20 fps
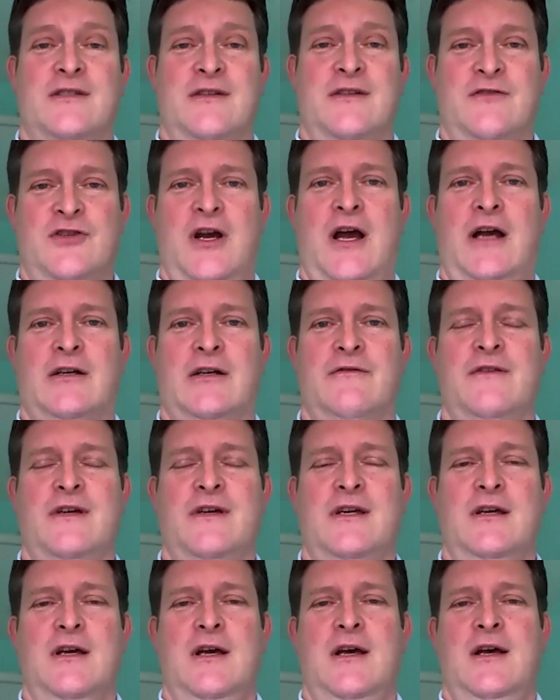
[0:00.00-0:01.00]
of
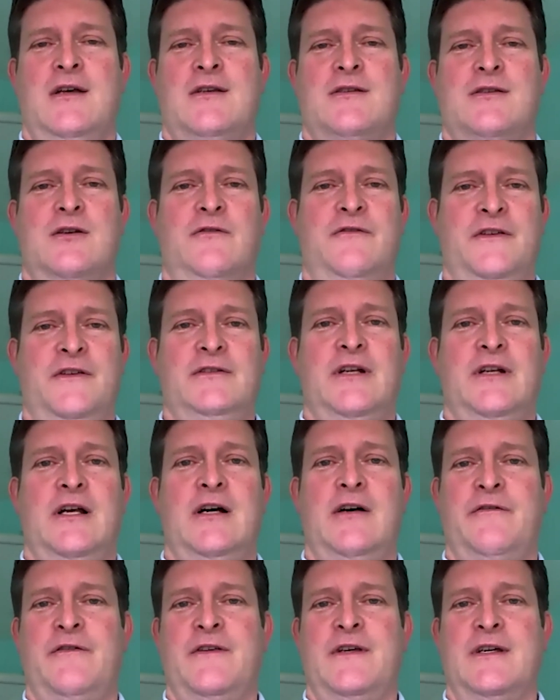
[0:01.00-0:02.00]
geography. So
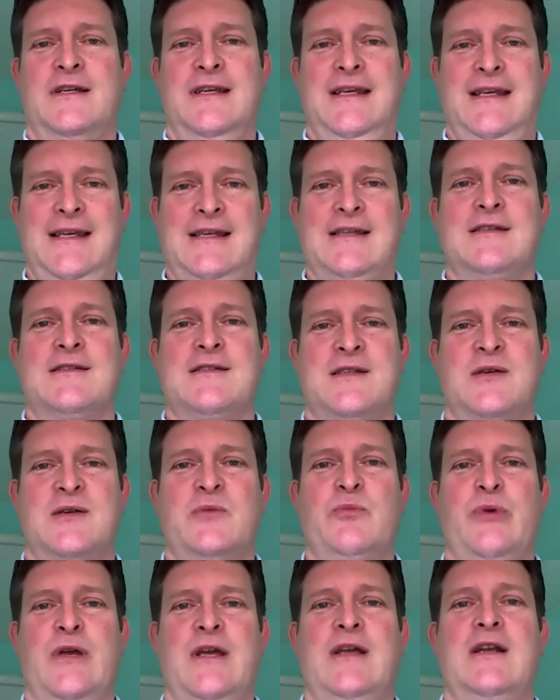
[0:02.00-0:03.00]
Philadelphia is
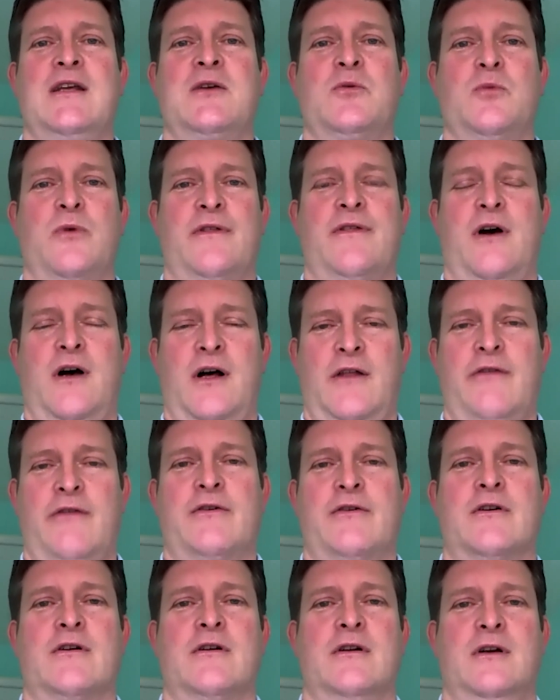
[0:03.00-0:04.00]
competing with
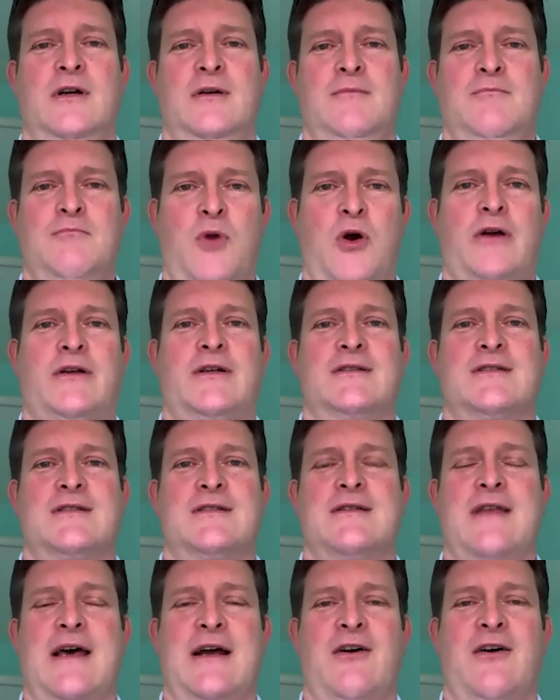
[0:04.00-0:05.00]
other
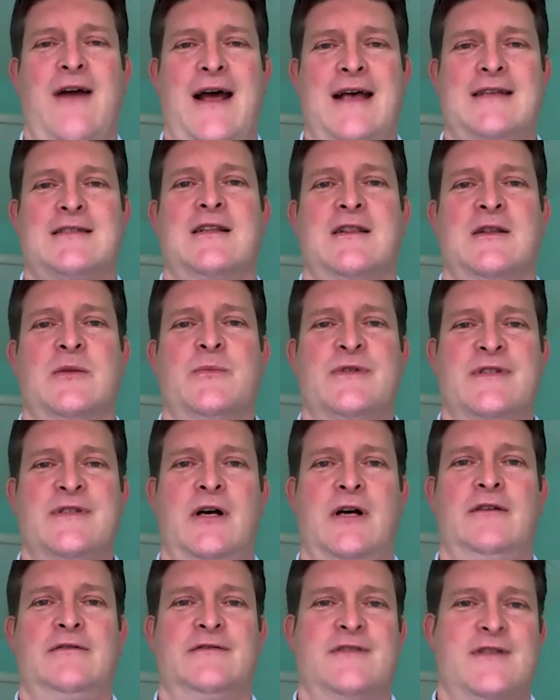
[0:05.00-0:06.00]
markets that are asking
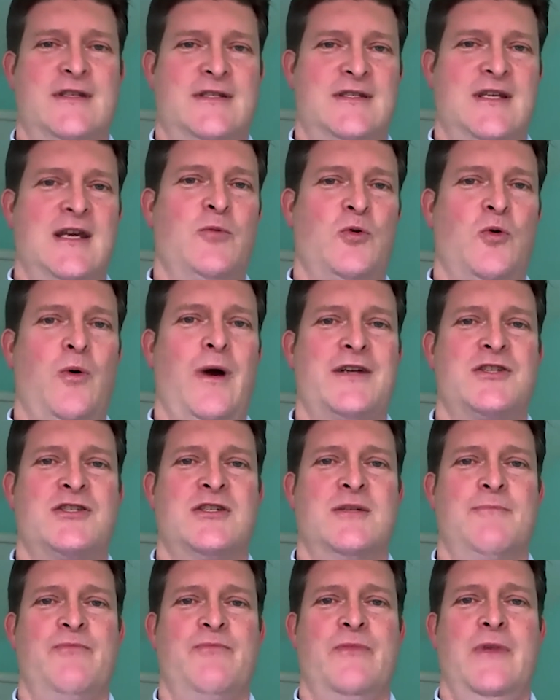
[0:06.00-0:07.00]
themselves the same
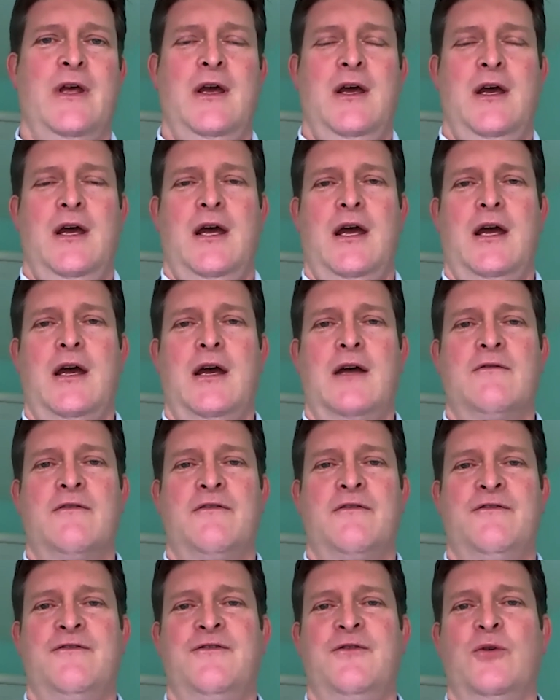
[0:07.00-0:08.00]
question. And
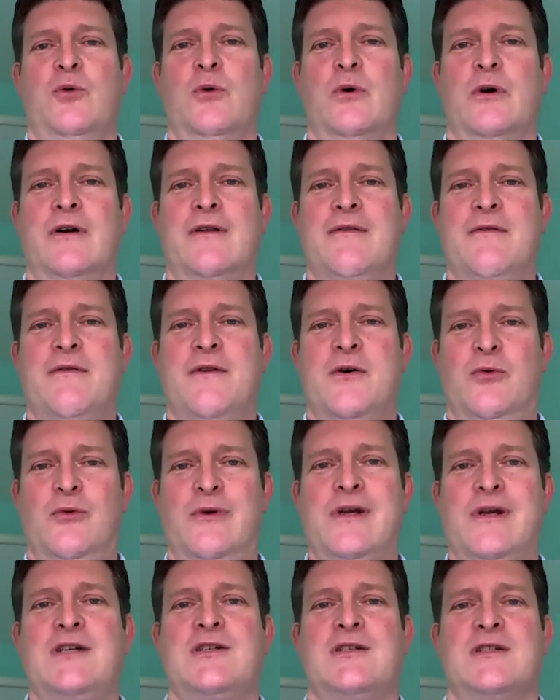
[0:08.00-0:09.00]
for the
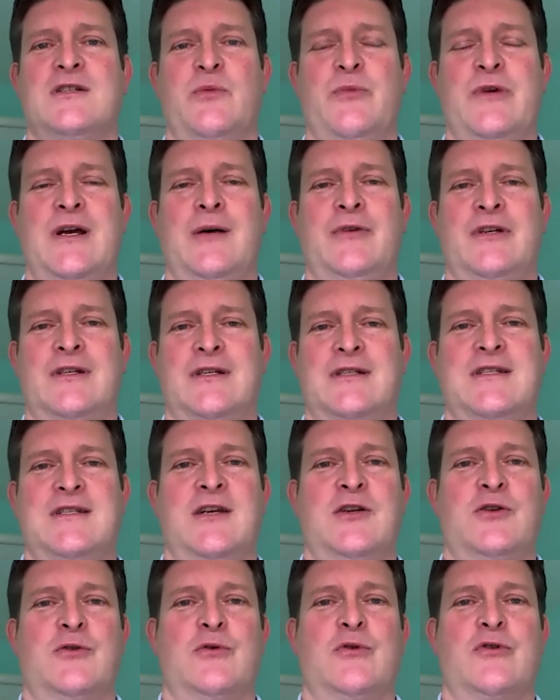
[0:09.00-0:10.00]
region to be able to
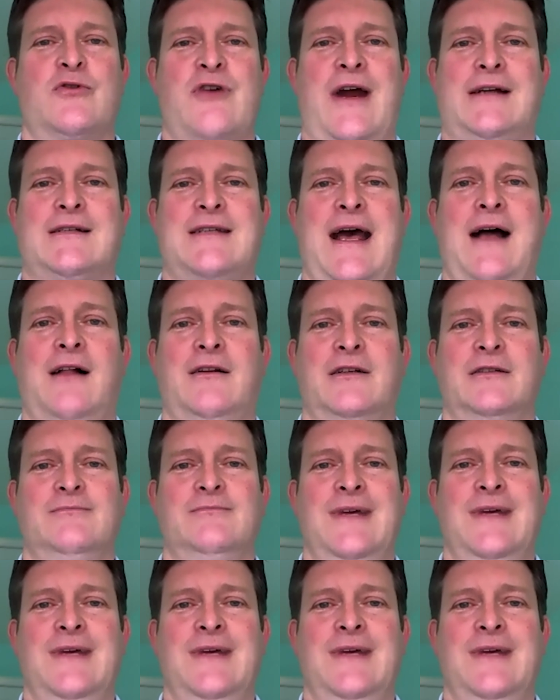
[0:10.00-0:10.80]
continue to attract talent,